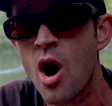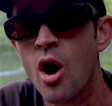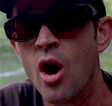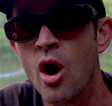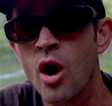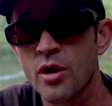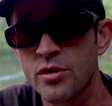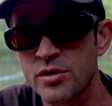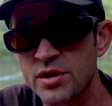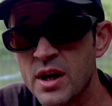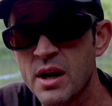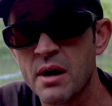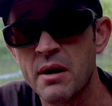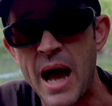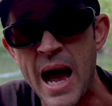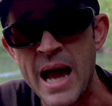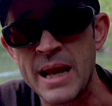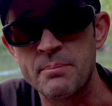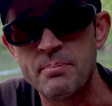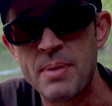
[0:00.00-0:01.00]
on, you know,
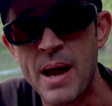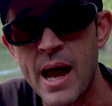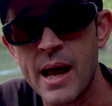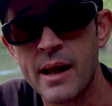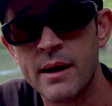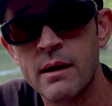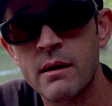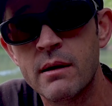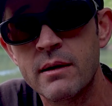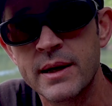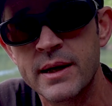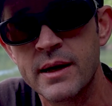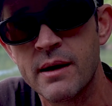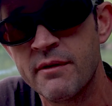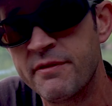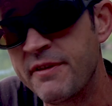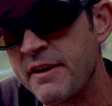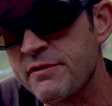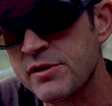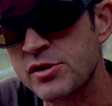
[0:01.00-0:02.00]
8 pound line.
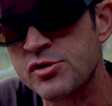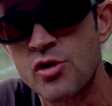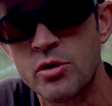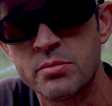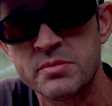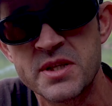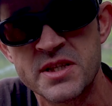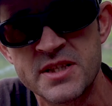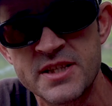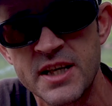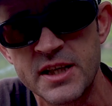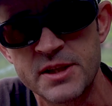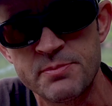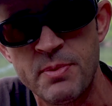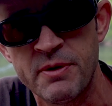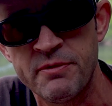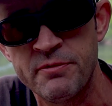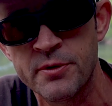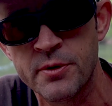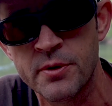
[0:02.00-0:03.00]
I've even dropped to 6
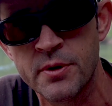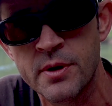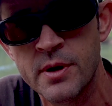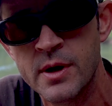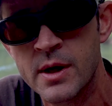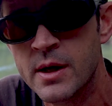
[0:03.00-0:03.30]
before.